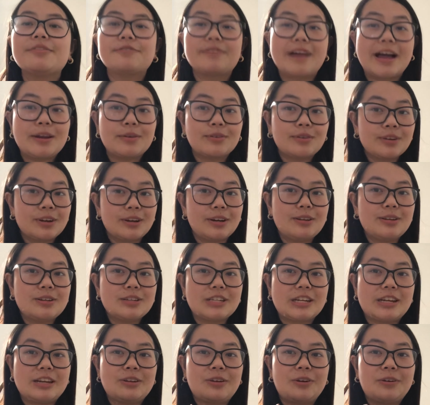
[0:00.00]
final
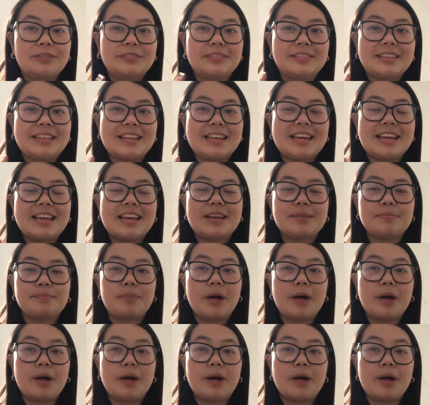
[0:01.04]
conclusion on the